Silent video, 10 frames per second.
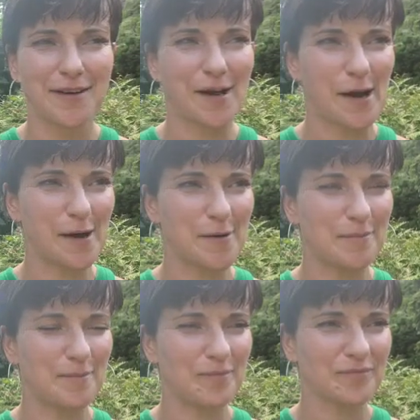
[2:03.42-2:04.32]

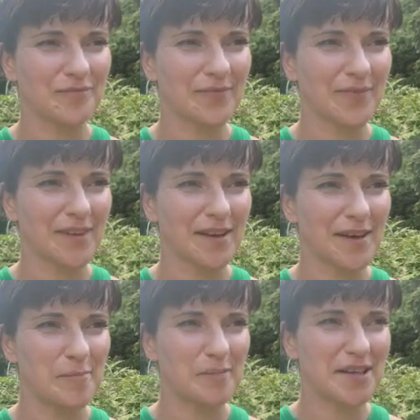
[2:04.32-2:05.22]

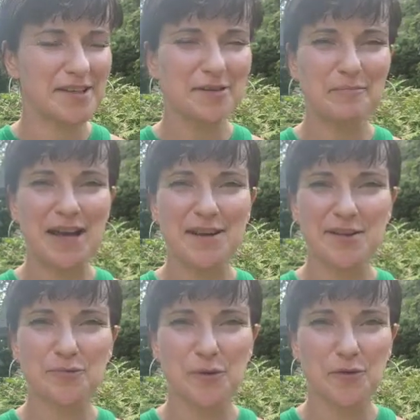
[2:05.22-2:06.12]
But it doesn't make us
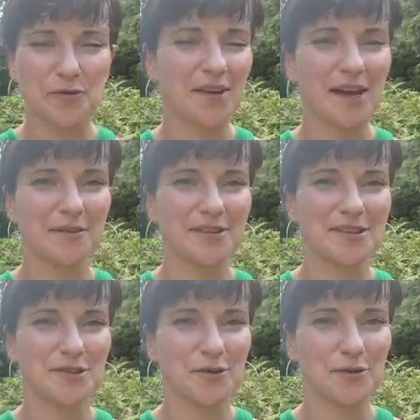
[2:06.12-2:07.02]
wallflowers
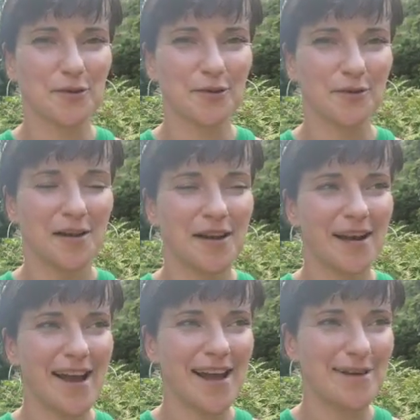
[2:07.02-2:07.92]
at all.
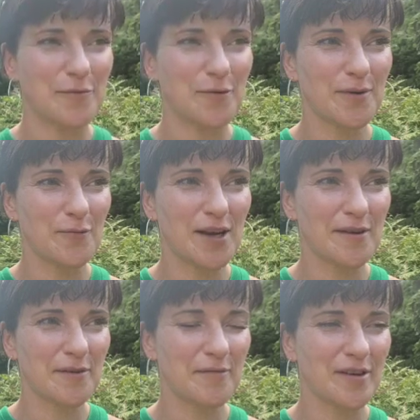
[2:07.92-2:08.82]

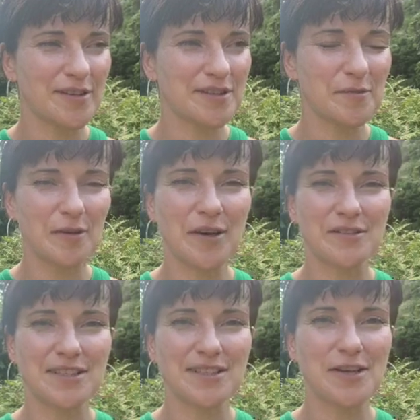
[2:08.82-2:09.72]
We're some of the
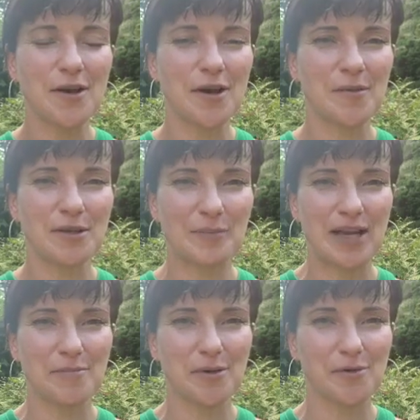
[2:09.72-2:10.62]
most determined
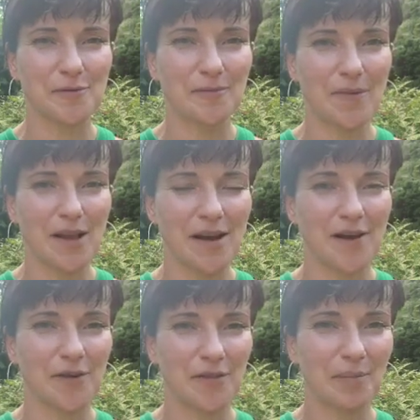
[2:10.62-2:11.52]
people
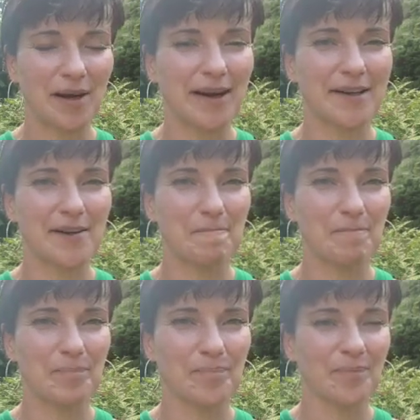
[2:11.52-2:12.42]
on the planet,
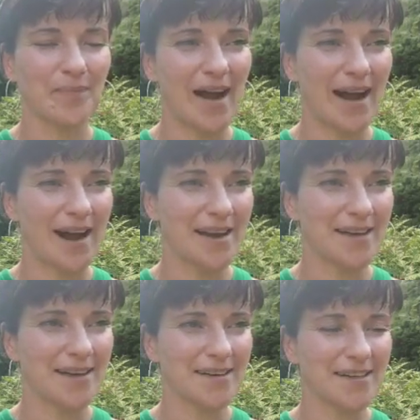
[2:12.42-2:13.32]

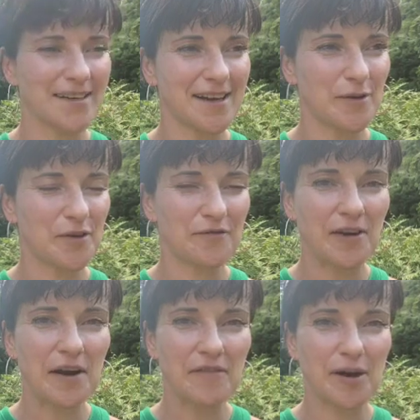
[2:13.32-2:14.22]
and we're
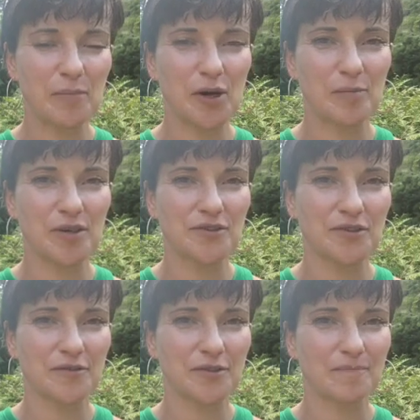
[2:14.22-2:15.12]
very, very purpose
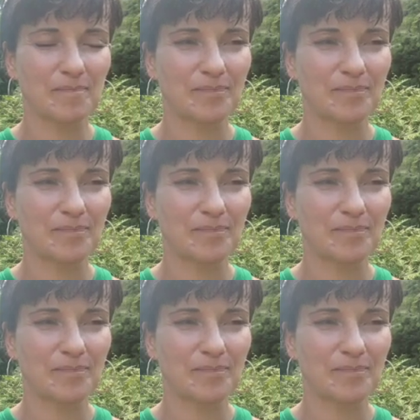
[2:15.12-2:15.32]
driven.